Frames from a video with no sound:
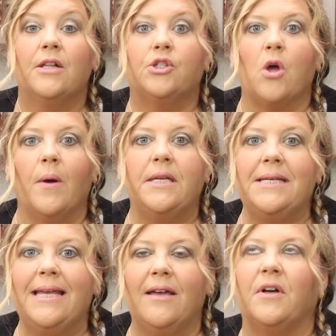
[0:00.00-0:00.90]
It's going to
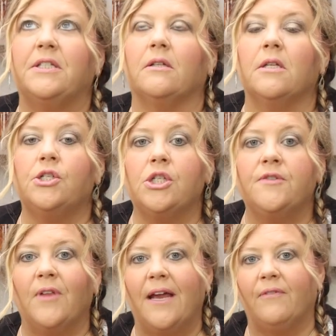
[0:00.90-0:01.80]
give a delicious
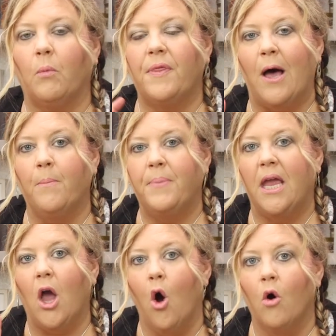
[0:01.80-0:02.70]
flavor without
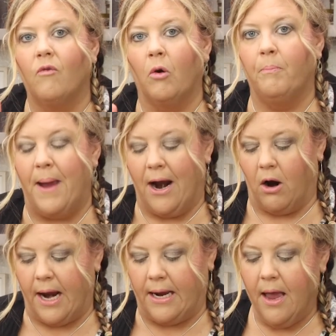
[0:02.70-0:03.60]
being
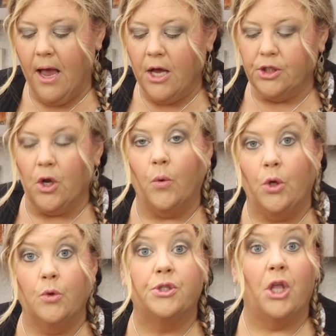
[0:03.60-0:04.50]
overbearing. So
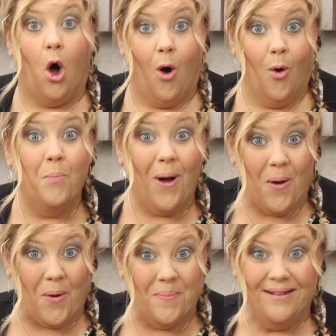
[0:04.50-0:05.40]
use the whole
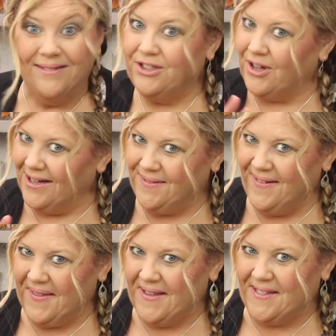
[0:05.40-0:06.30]
bulb trust
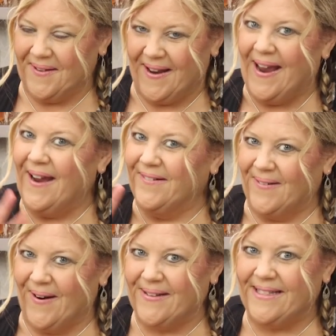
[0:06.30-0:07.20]
me on this one, it
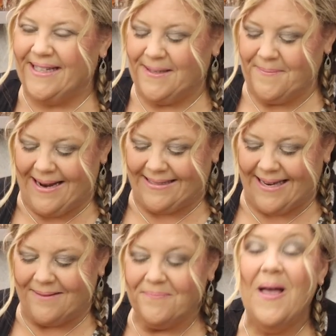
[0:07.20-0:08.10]
works. It's
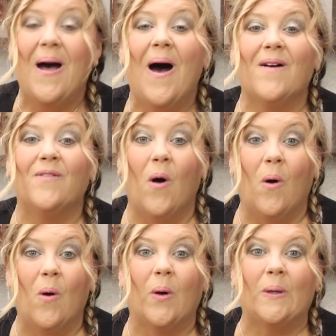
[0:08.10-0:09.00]
amazing. Of
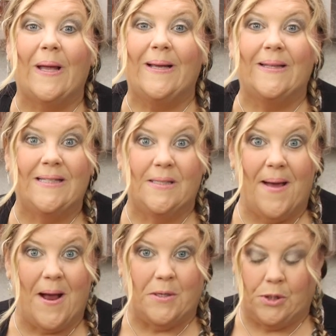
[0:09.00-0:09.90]
whole or lightly
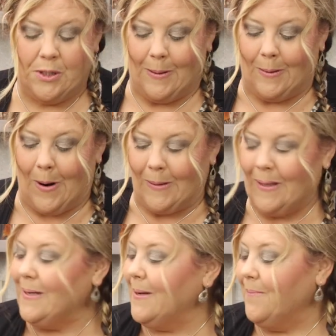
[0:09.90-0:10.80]
smashed
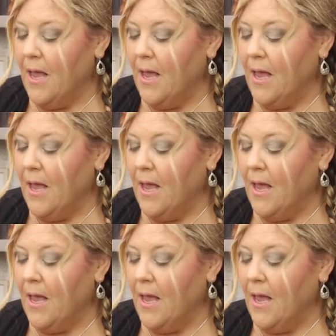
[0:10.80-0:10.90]
garlic.